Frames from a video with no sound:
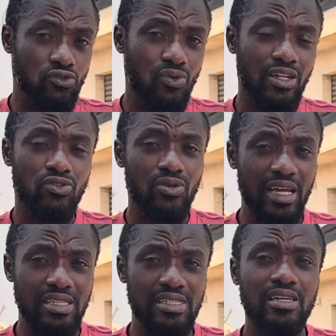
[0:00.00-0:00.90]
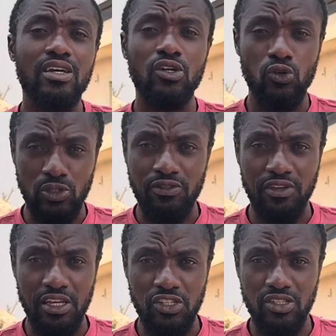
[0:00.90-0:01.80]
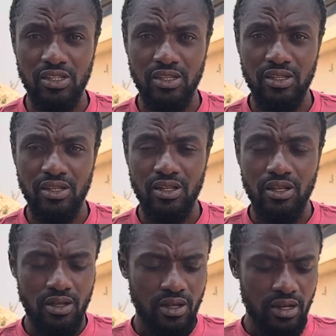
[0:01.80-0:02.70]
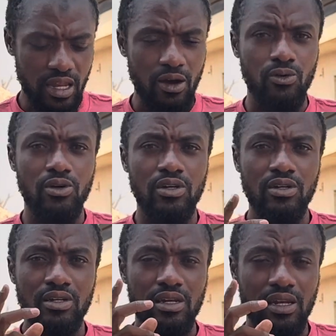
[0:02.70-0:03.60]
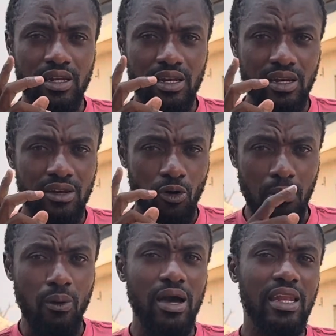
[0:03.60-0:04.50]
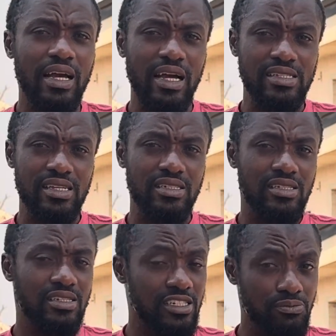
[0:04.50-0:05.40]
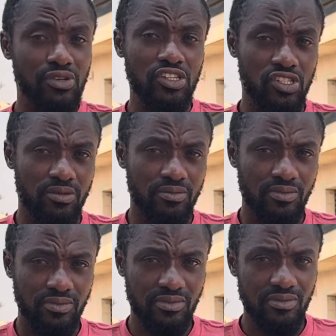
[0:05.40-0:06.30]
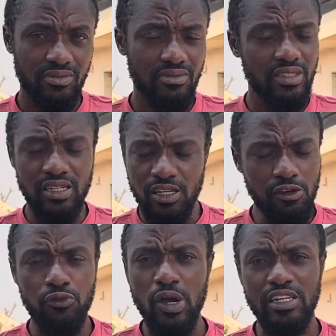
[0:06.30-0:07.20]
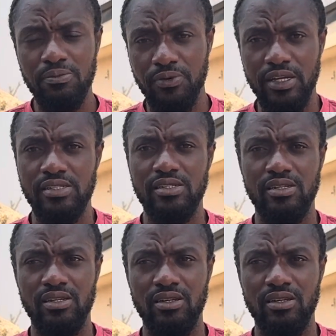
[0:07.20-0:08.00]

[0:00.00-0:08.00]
to get notification. Now, number one, like I said, depression. If you are depressed,